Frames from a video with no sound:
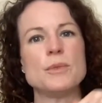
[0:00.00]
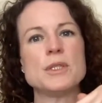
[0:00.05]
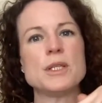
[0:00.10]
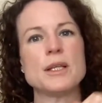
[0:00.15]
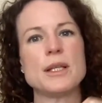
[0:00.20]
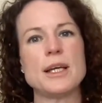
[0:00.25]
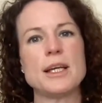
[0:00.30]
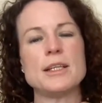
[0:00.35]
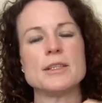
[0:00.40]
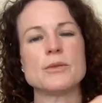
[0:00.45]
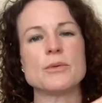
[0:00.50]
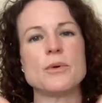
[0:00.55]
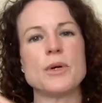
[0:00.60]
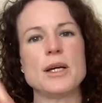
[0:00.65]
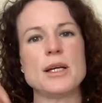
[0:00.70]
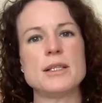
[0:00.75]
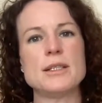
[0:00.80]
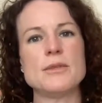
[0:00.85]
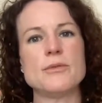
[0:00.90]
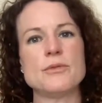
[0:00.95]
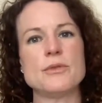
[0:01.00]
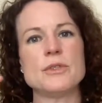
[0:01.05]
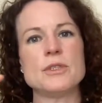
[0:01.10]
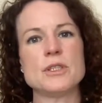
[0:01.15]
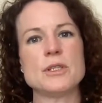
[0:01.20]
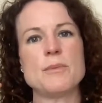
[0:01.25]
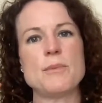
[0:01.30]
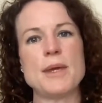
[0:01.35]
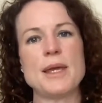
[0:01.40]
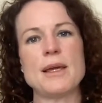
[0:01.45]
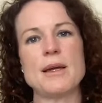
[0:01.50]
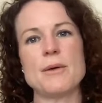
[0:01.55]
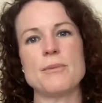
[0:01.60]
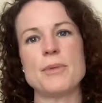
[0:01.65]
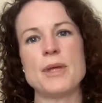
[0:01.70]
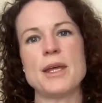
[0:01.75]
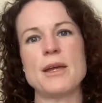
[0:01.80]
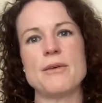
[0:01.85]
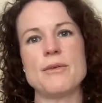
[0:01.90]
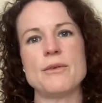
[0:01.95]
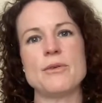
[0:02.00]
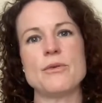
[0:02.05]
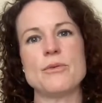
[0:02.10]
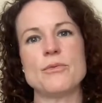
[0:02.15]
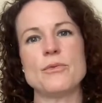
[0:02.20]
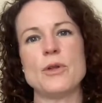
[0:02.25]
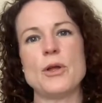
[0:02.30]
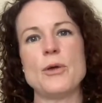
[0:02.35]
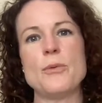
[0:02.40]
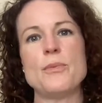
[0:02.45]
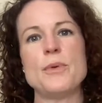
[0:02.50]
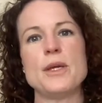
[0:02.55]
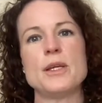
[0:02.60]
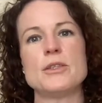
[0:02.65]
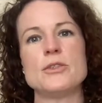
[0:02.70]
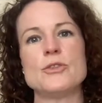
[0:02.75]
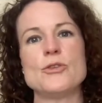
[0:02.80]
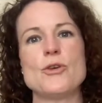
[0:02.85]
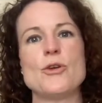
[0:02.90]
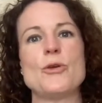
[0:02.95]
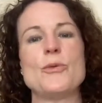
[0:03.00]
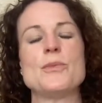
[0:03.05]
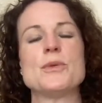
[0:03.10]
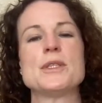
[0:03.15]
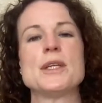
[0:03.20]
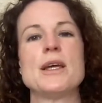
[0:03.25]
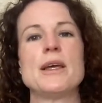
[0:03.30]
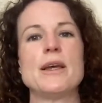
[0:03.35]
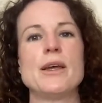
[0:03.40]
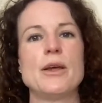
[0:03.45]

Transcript: So that is quite a difference to being up here in your fallopian tubes,